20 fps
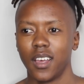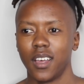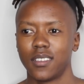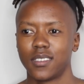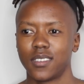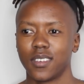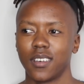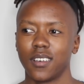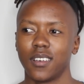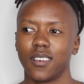
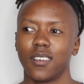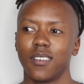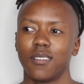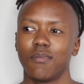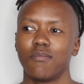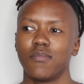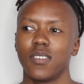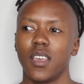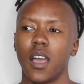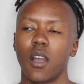
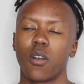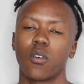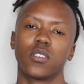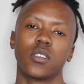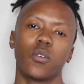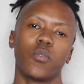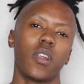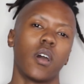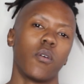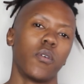
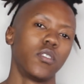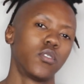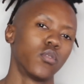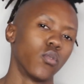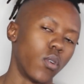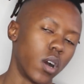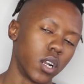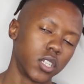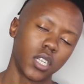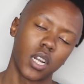because when I went
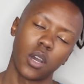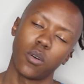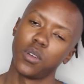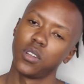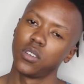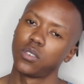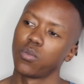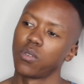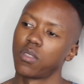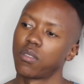to watch it, I
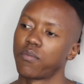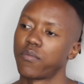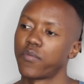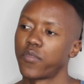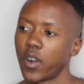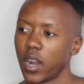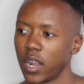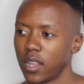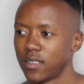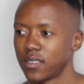went with
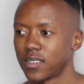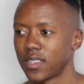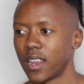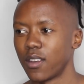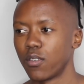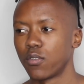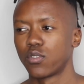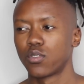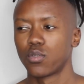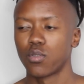friends,
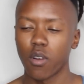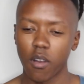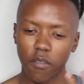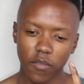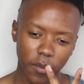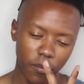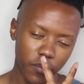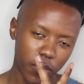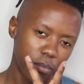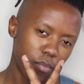and two
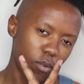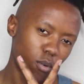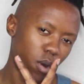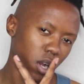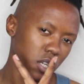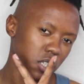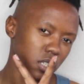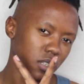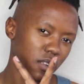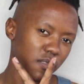of the people
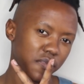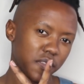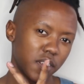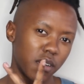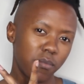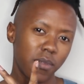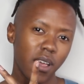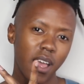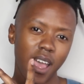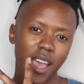watching the
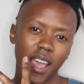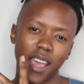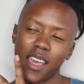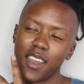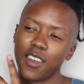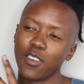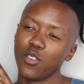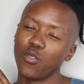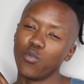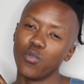film
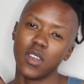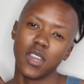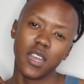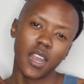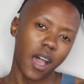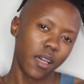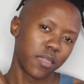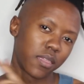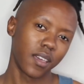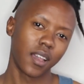knew
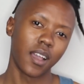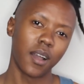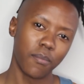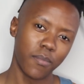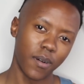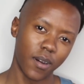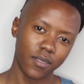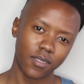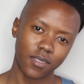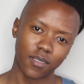nothing
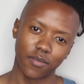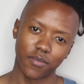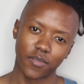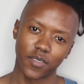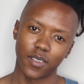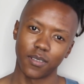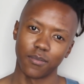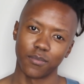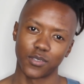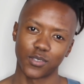about the
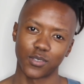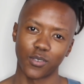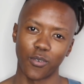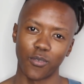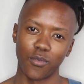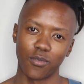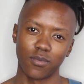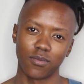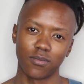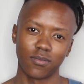film,
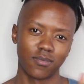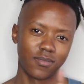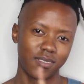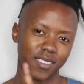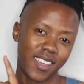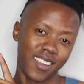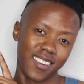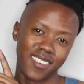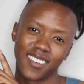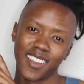so
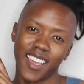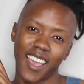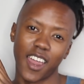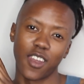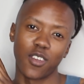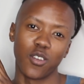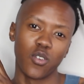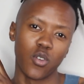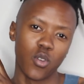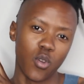they
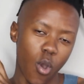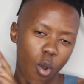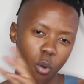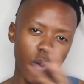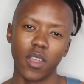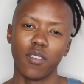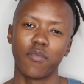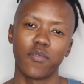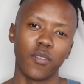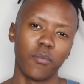had
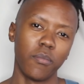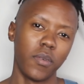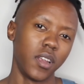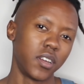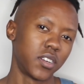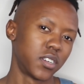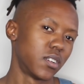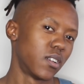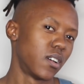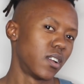no
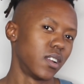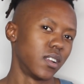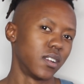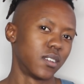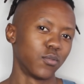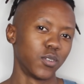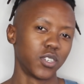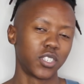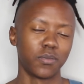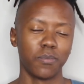information on
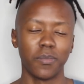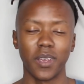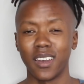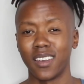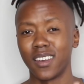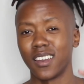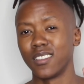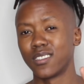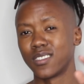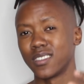it, which
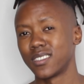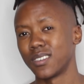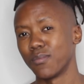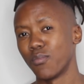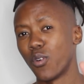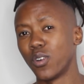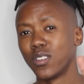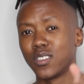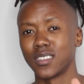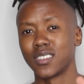made it
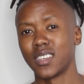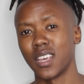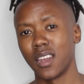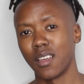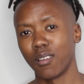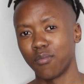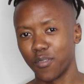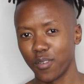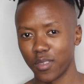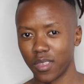more
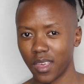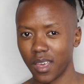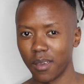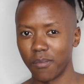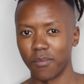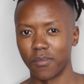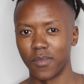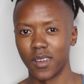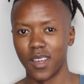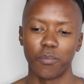entertaining for
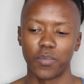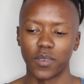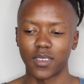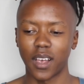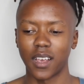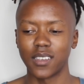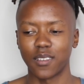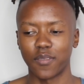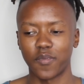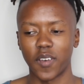them.
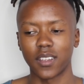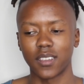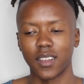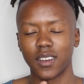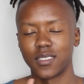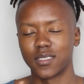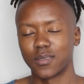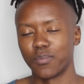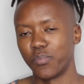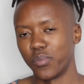Besides the fact
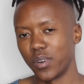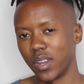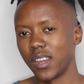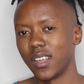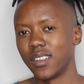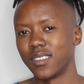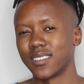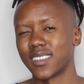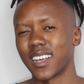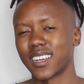that it's
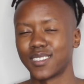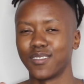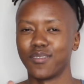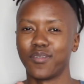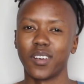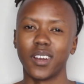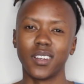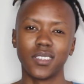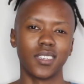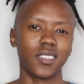brilliant, it's actually a
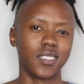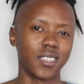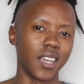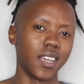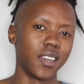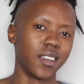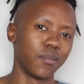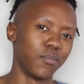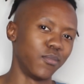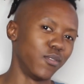very
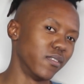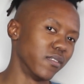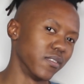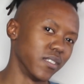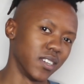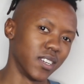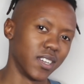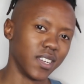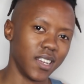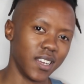entertaining
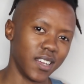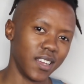movie,